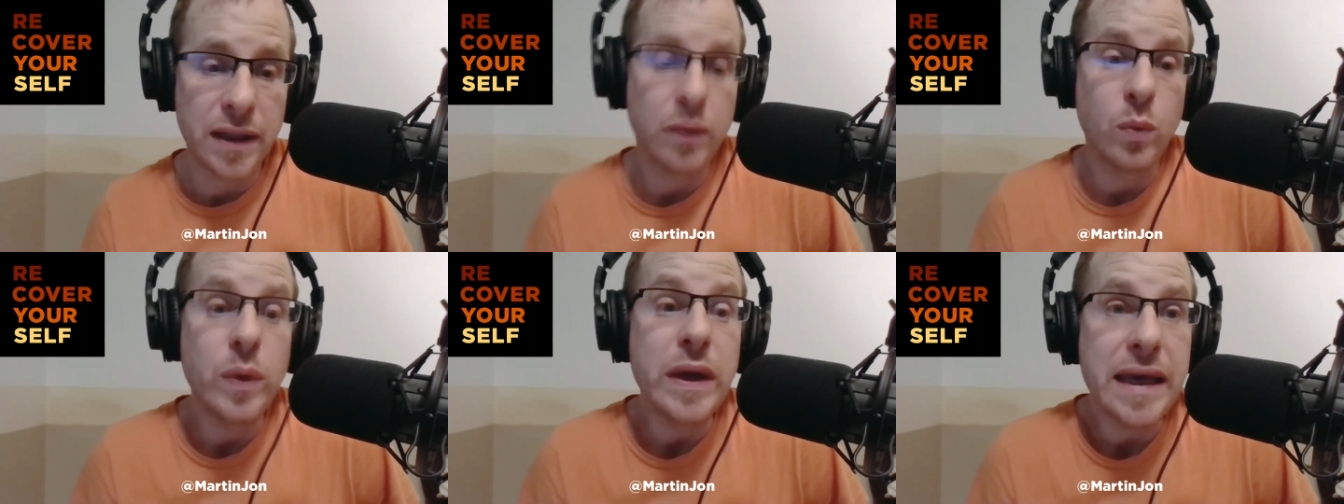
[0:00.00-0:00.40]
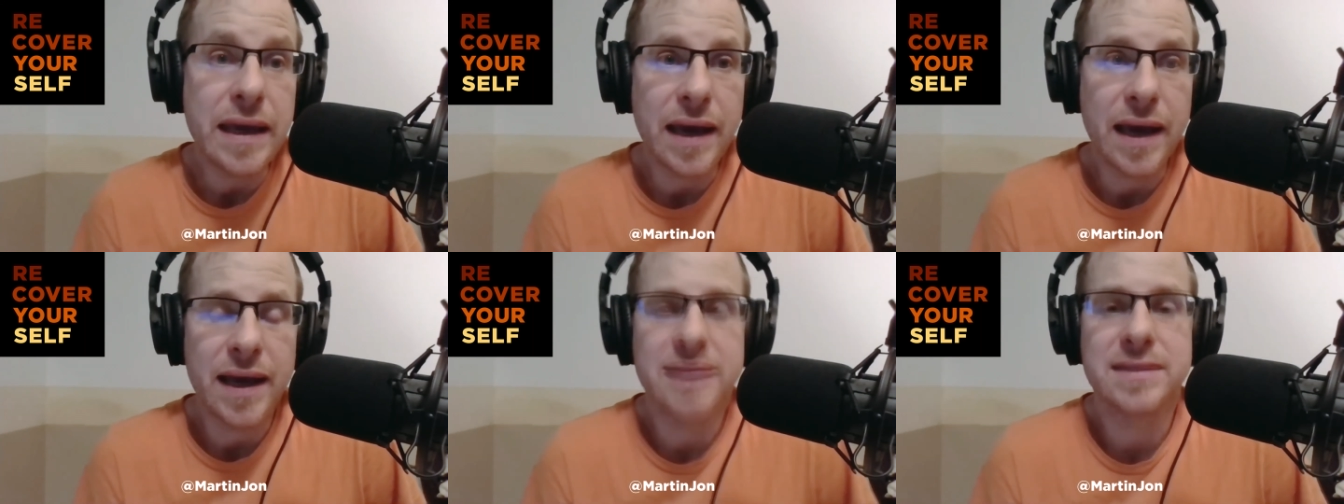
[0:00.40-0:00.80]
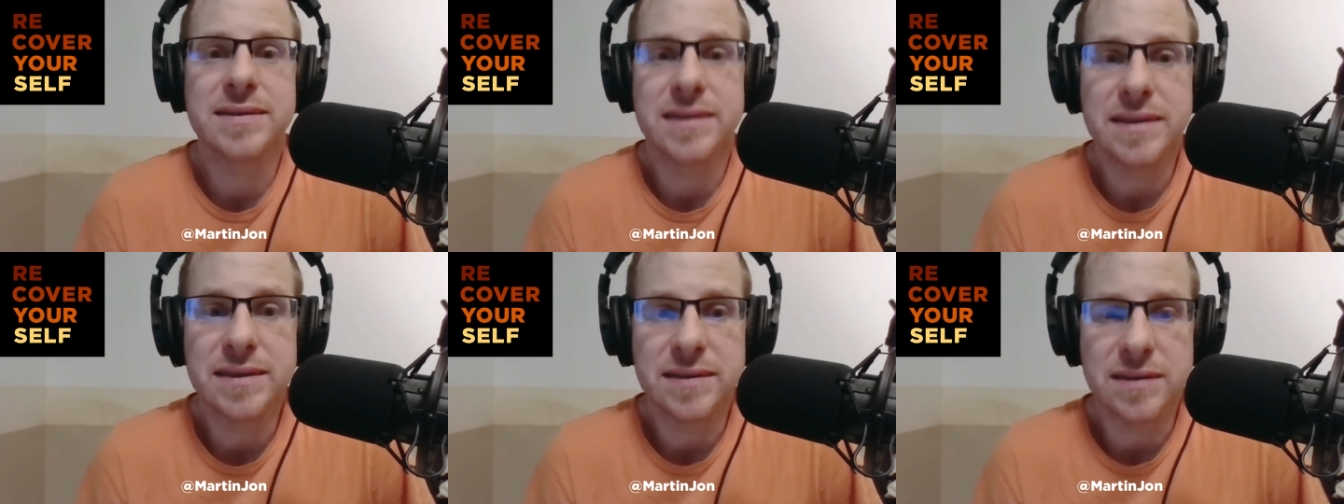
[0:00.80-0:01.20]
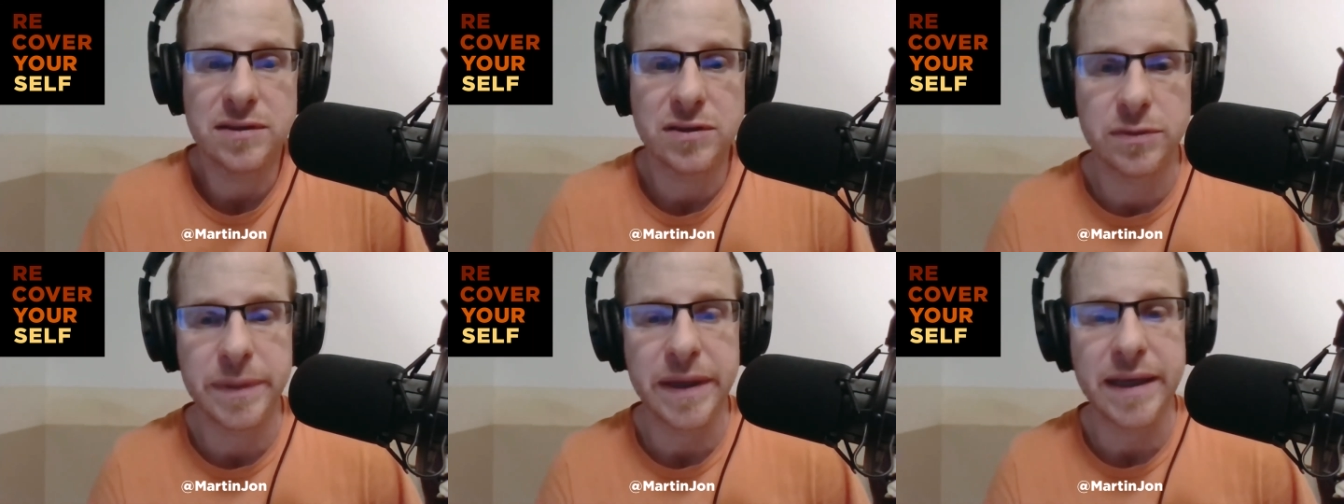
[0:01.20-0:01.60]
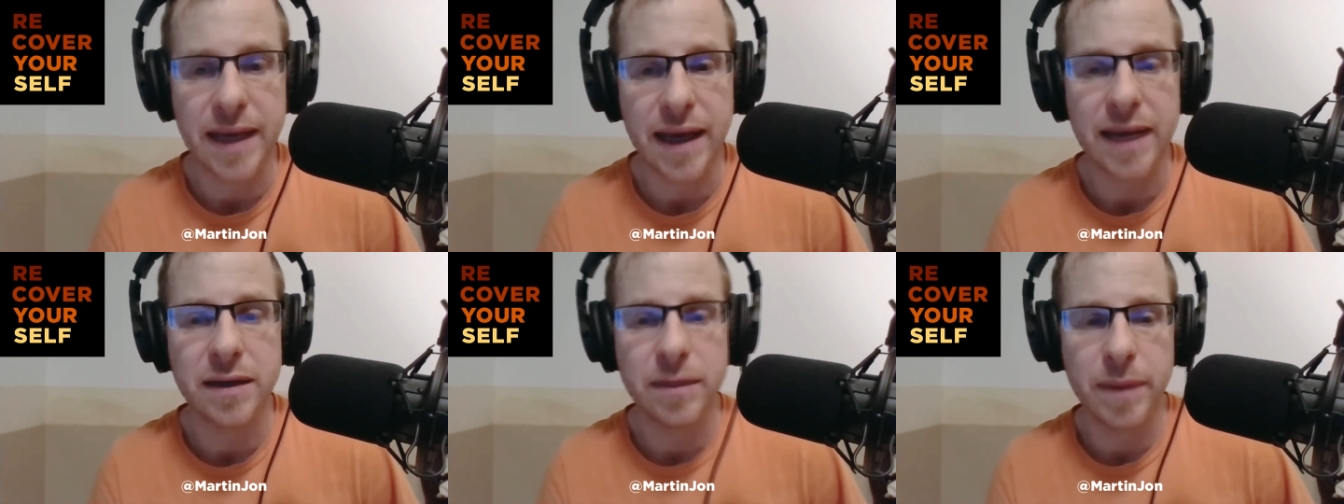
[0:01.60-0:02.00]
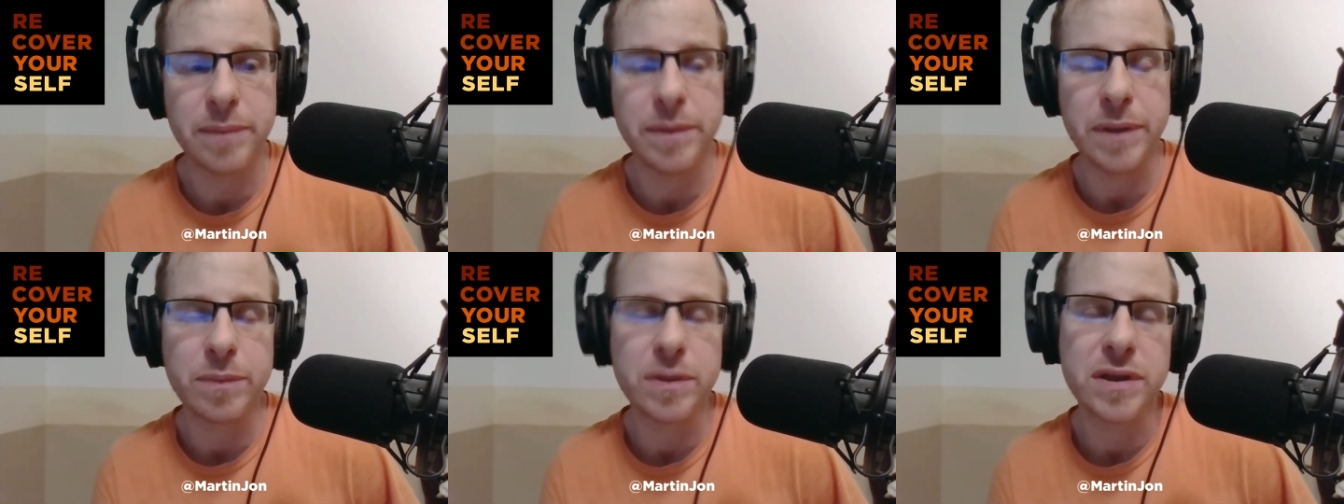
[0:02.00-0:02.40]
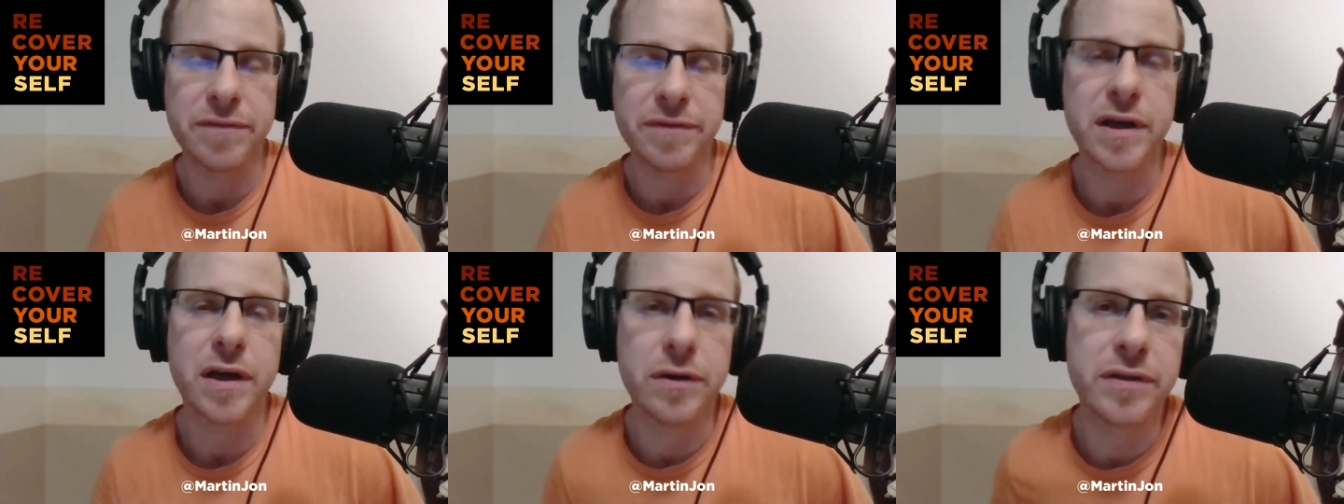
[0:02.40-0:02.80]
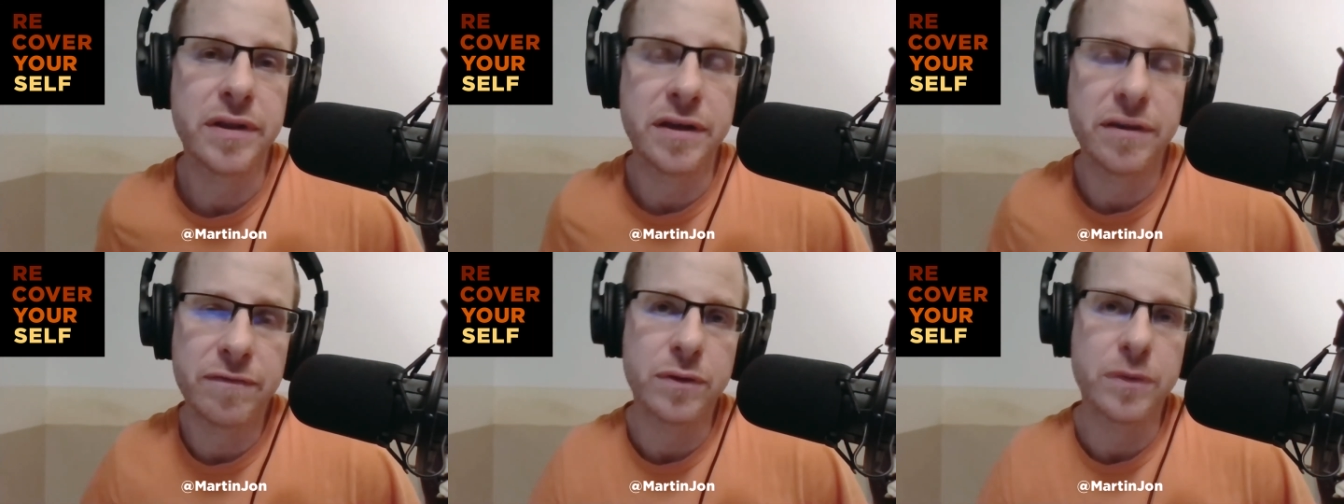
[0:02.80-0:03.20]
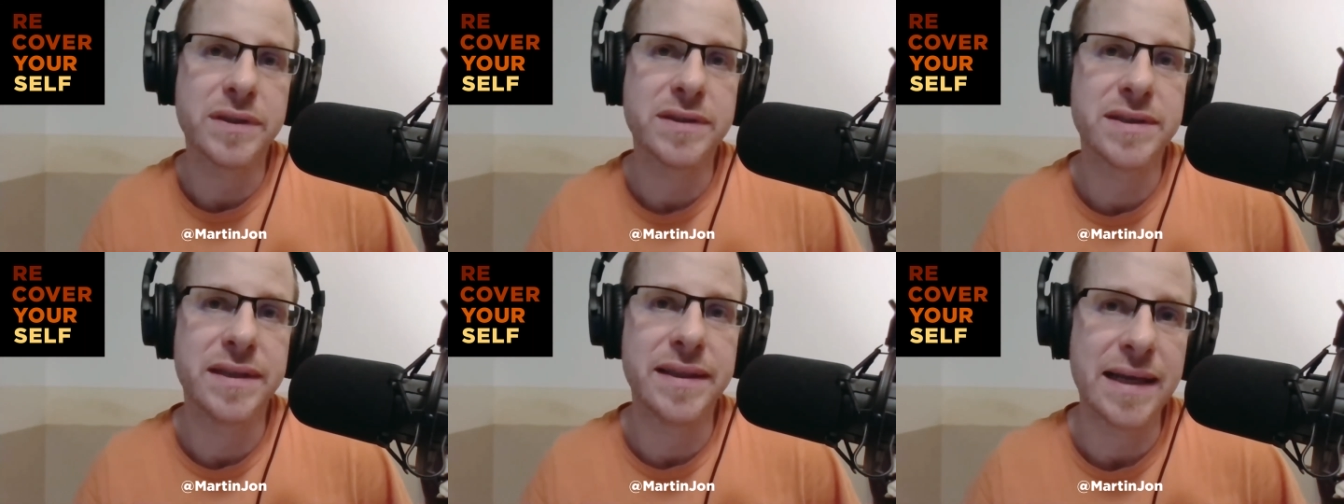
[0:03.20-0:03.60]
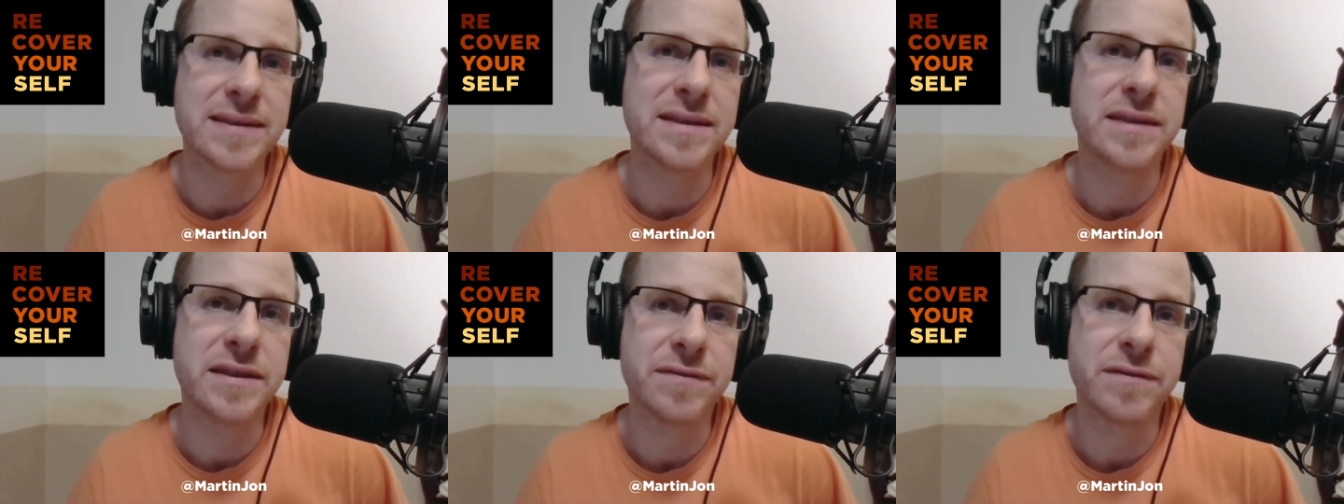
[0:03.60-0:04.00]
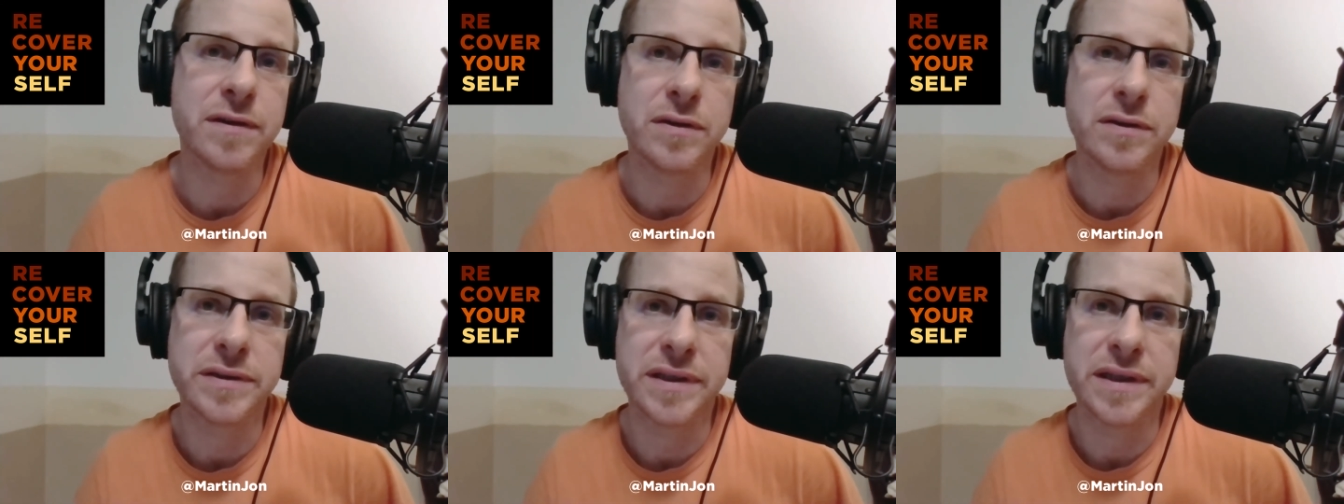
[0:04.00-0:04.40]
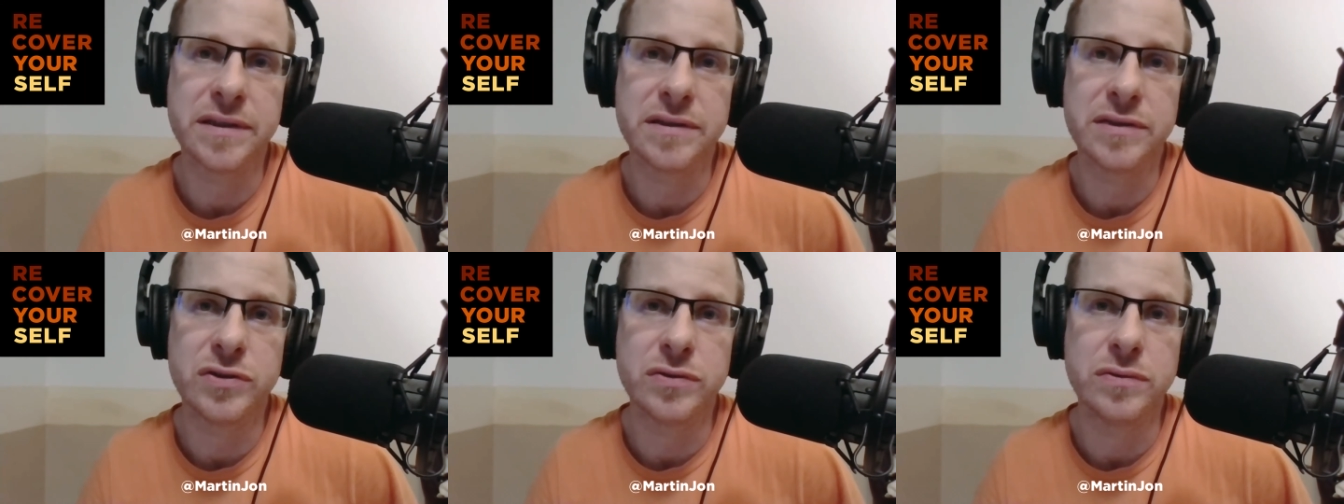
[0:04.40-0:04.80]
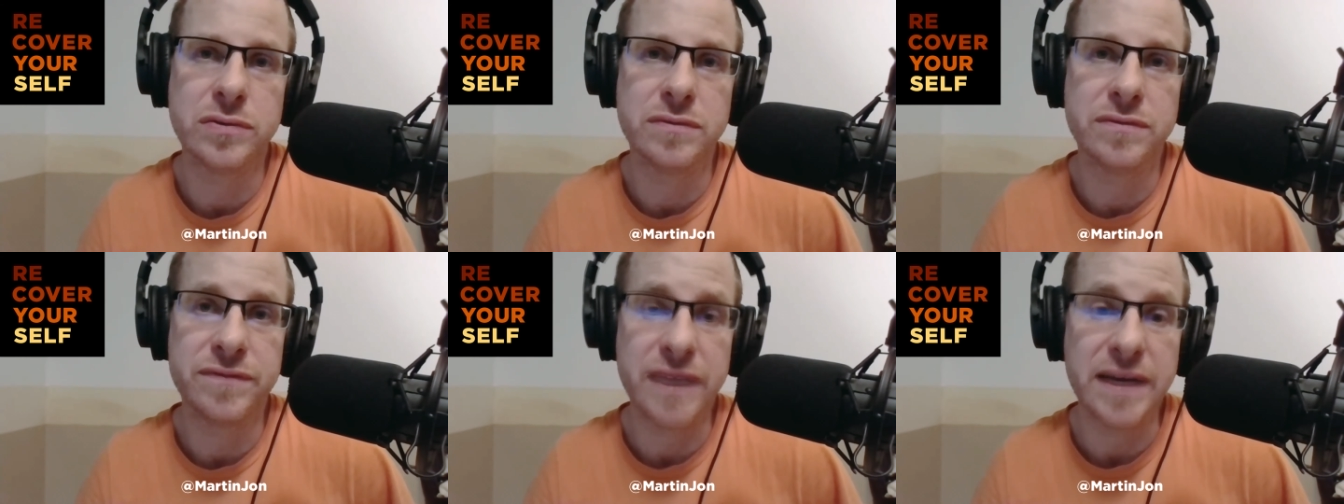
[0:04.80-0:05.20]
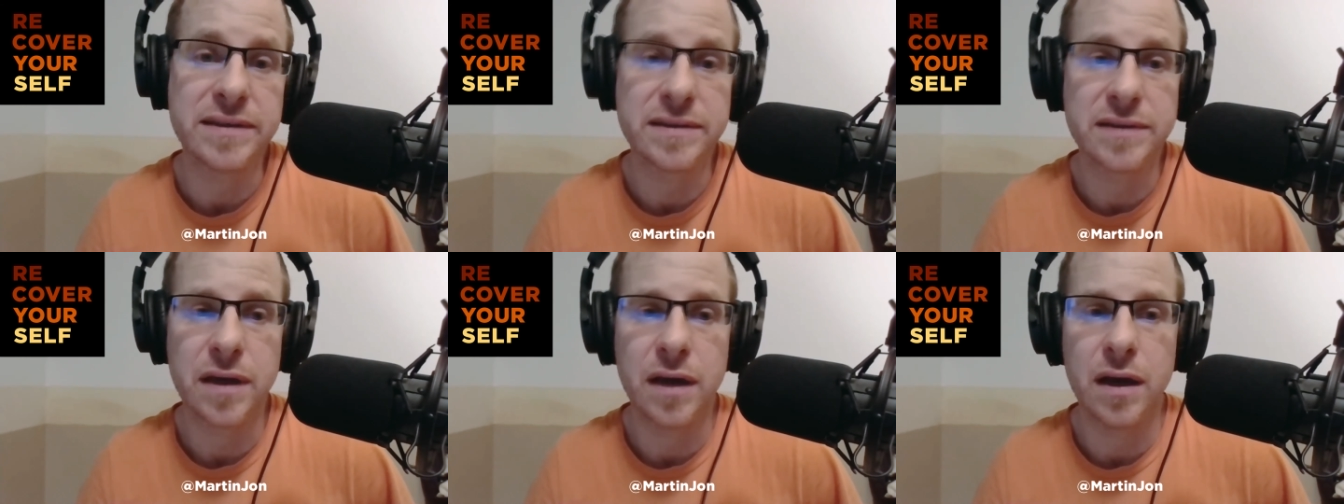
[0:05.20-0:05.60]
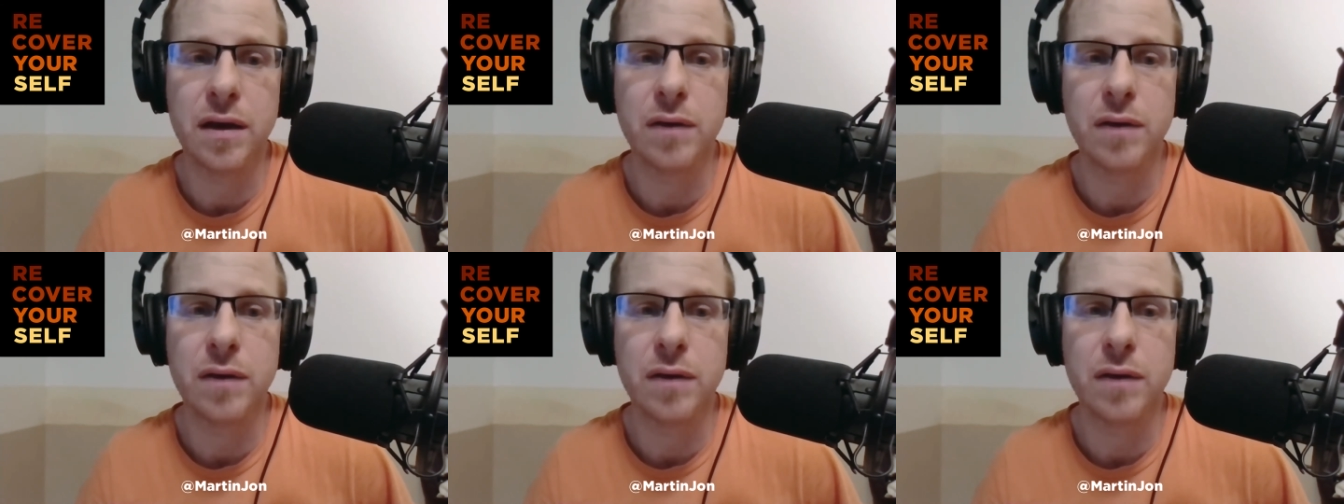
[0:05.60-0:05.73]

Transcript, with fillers: Like, we as citizens are being guided by people living under the influence, and that's a difficult thing to face.